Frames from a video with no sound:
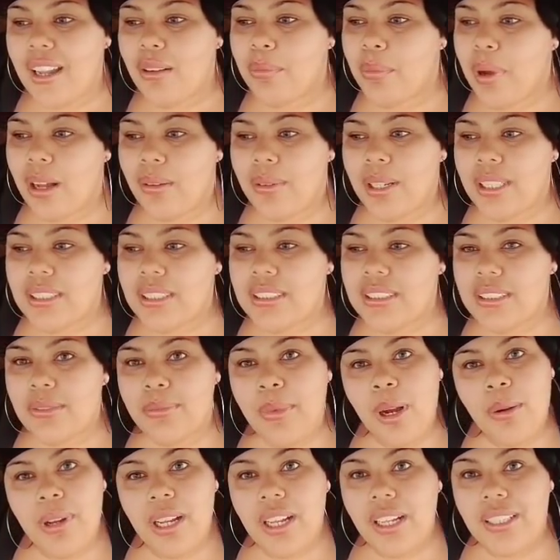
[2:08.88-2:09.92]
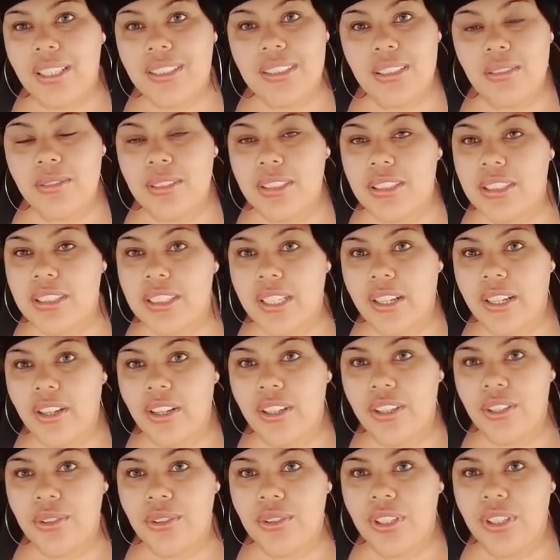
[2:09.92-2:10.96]
Mom, I said, Mom, I got something to tell
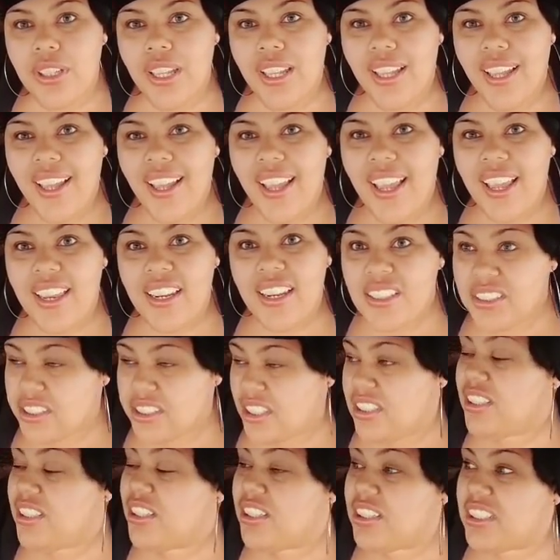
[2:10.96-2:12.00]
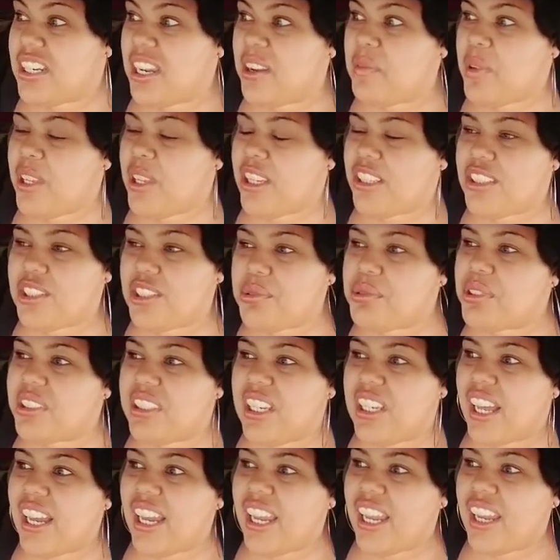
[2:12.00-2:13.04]
you. And then she looked at me and she was
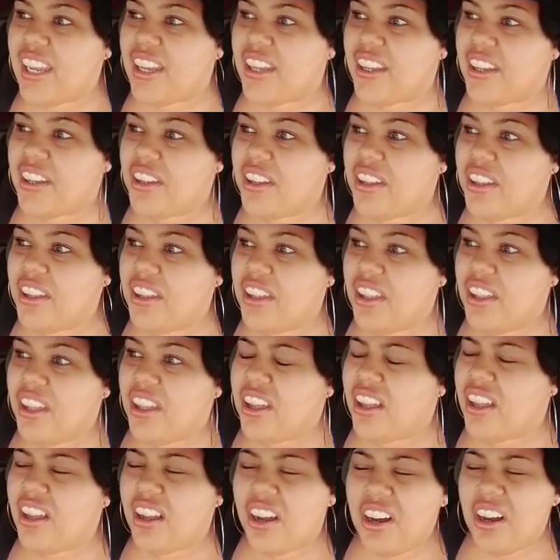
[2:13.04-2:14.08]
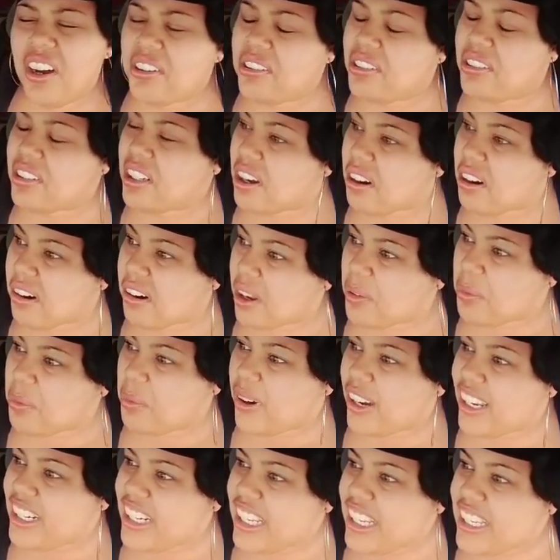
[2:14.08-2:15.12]
like, oh, Lord,
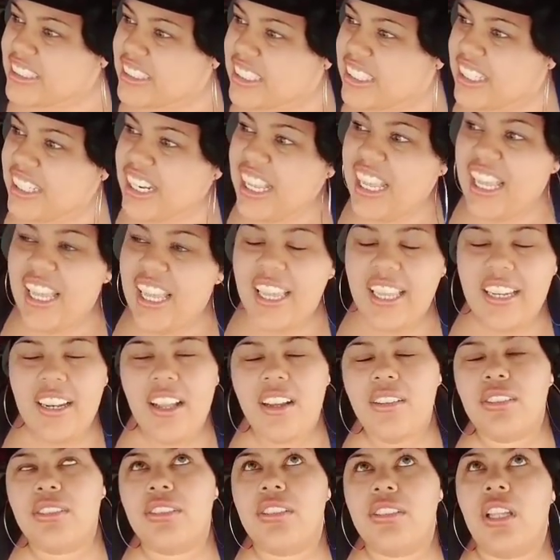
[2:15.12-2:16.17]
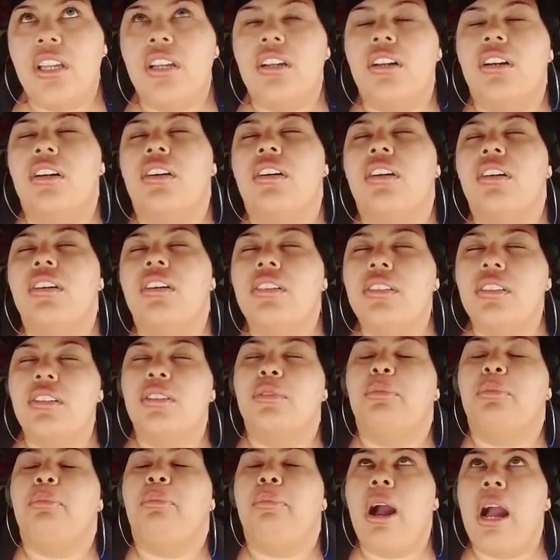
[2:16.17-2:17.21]
what is it? And I was like, oh,
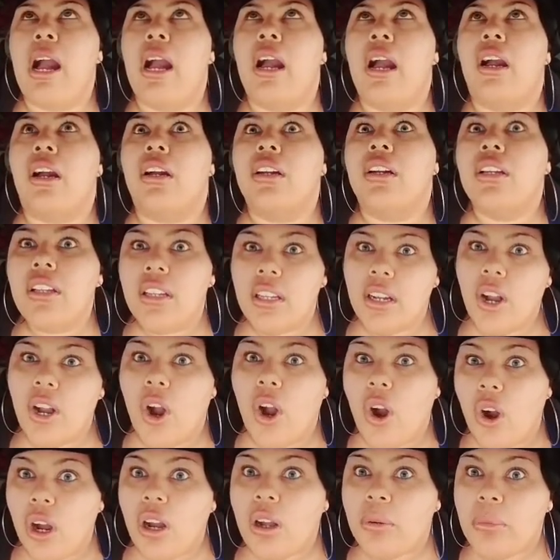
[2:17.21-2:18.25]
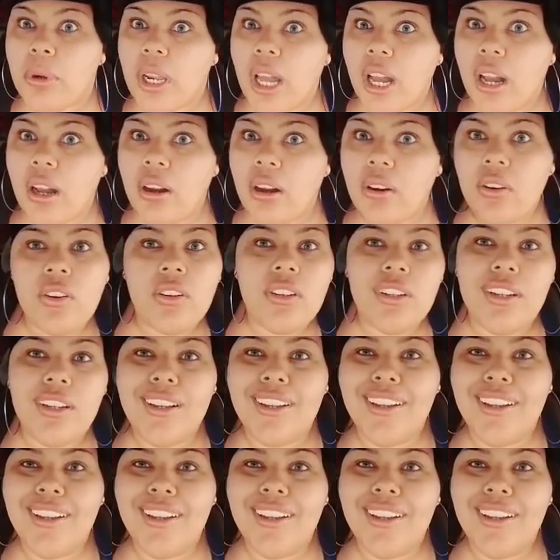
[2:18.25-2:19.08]
Mom, calm down.